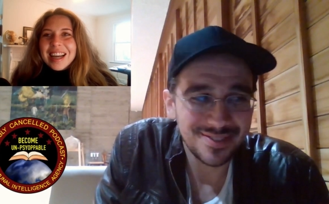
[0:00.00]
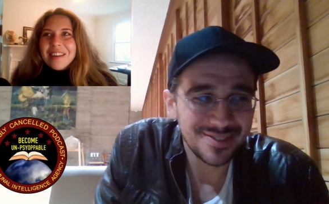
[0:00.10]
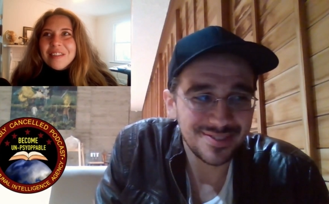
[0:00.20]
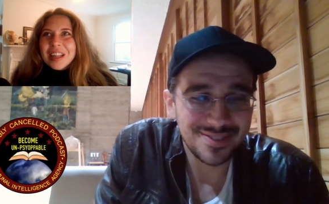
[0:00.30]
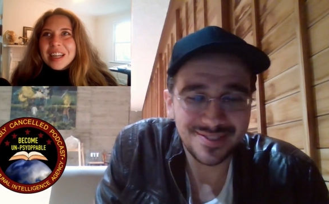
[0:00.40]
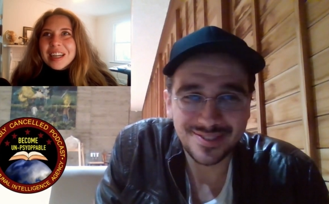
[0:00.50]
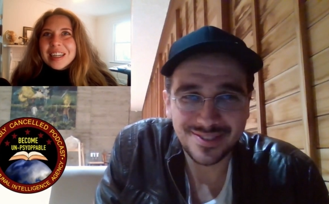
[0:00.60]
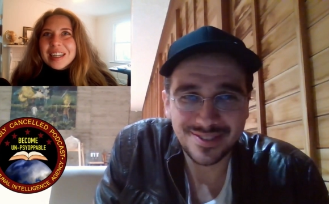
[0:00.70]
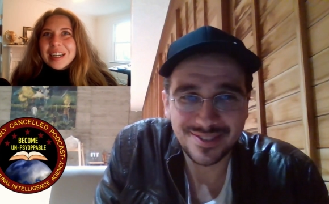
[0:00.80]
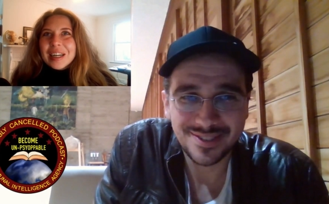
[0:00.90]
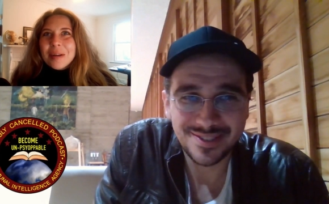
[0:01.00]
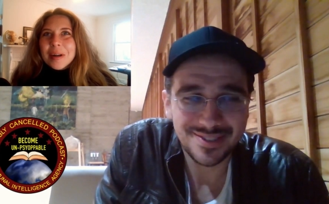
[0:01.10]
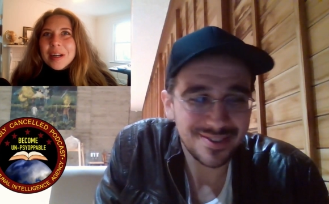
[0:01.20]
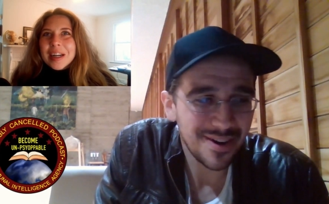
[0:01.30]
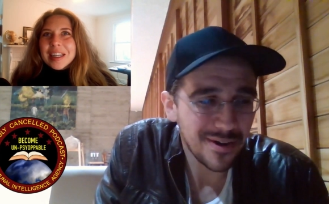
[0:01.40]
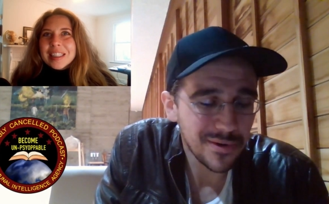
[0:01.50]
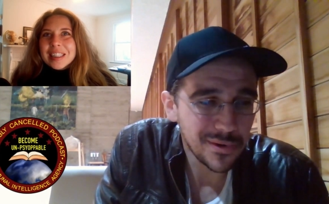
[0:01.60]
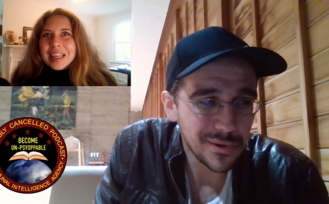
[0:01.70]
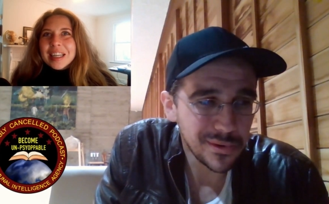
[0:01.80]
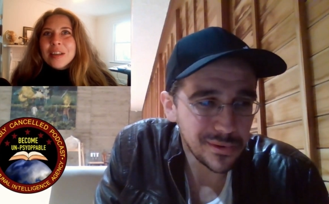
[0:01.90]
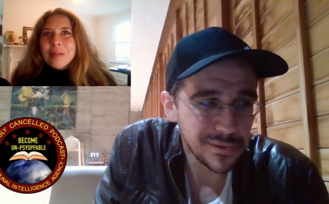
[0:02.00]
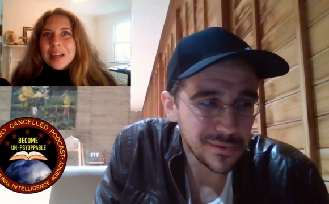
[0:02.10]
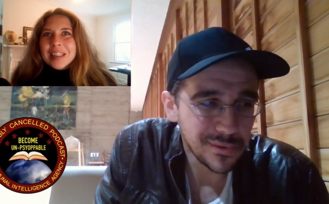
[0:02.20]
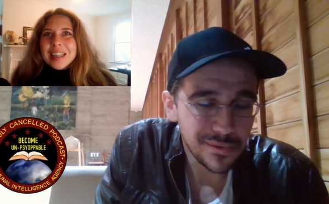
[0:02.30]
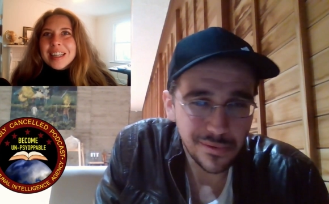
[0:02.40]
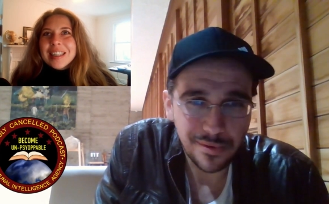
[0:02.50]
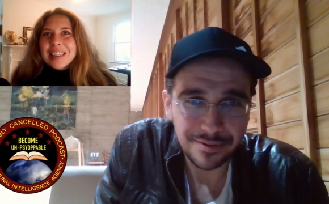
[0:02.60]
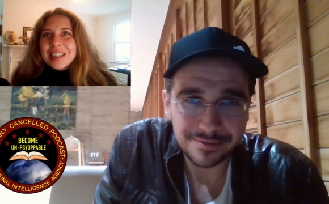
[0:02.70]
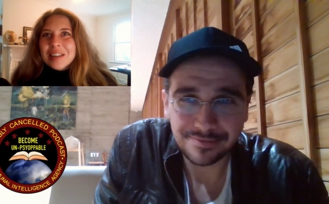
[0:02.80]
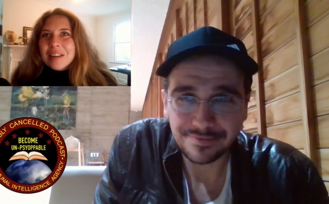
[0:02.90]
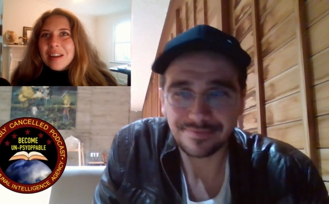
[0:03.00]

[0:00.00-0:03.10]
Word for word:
Speaker 1: Yeah, I feel like uh, Americans, like USians,